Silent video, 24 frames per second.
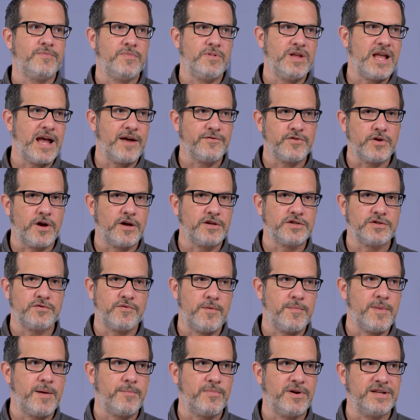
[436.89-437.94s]
you have to also
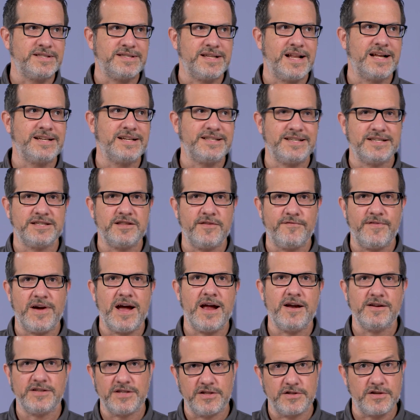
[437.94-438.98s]
remember it's not just the
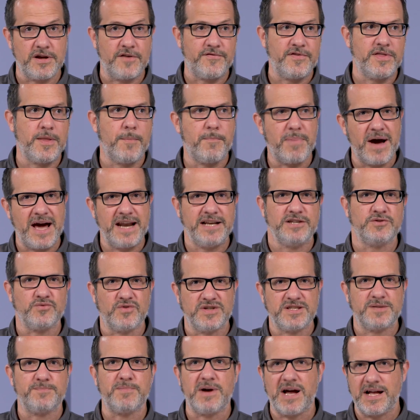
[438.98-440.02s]
virus, it's often the body's
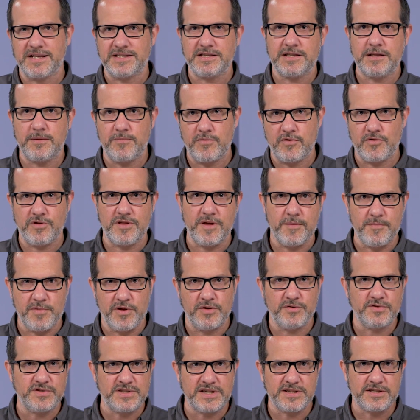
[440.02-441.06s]
response to them through the
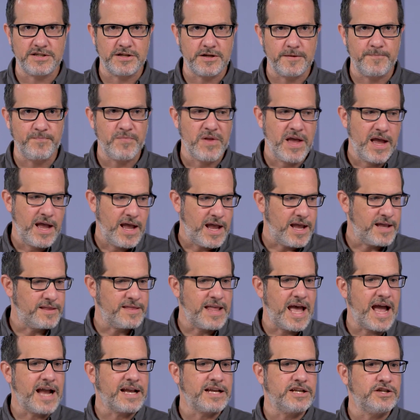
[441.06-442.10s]
immune system, and
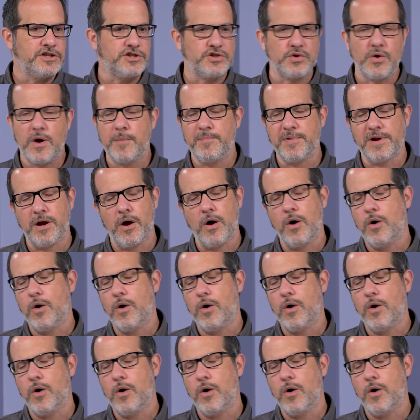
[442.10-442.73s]
that can show up in a